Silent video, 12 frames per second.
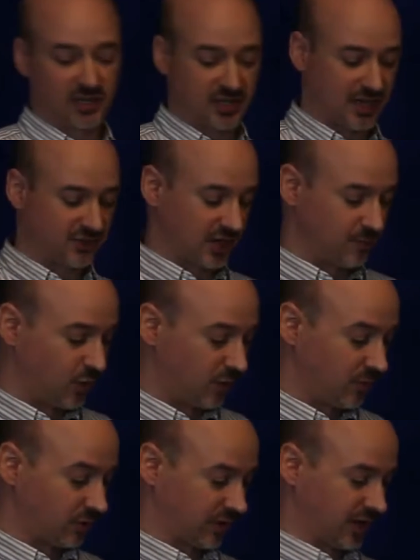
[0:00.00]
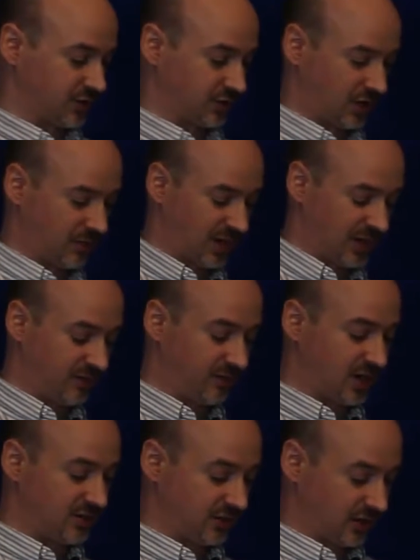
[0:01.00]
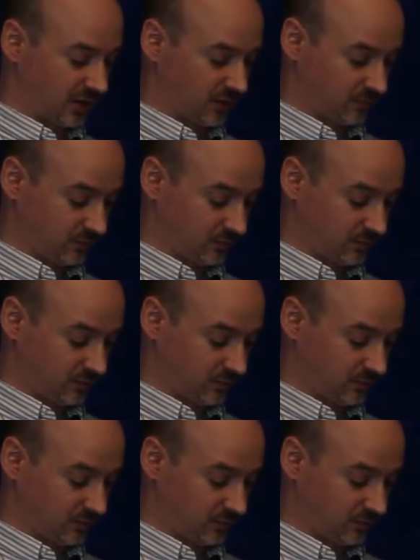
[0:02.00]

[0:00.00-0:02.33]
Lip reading: to test a mobile credential on my device here.